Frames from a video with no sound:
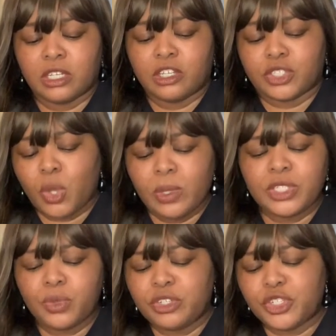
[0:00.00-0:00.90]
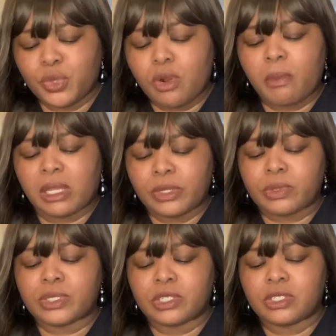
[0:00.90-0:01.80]
so as to ensure my little
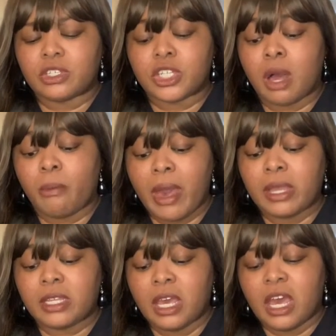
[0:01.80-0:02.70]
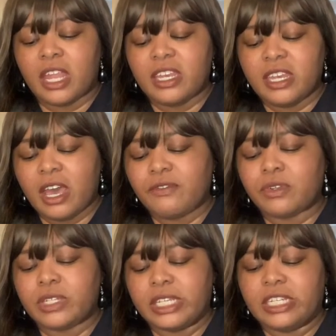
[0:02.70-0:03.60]
sister Chalmette never
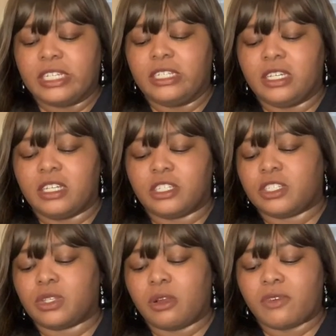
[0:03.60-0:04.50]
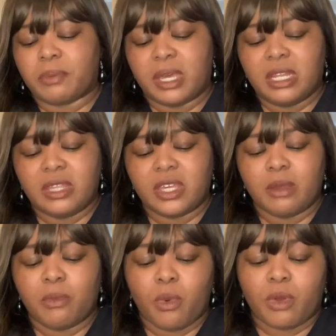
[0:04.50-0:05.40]
needed to serve up anything
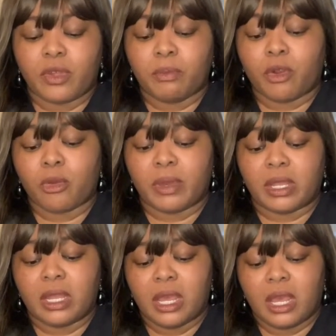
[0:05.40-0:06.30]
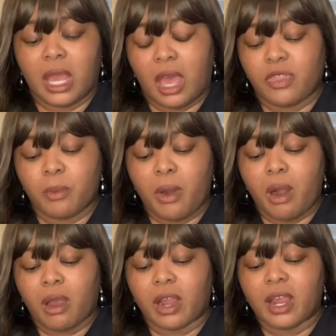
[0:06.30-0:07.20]
more than bourbon at the
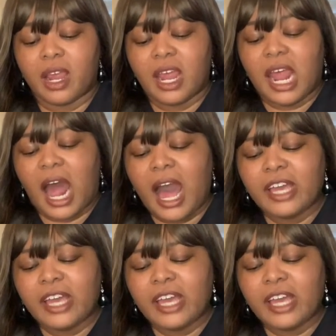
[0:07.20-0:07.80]
bar. I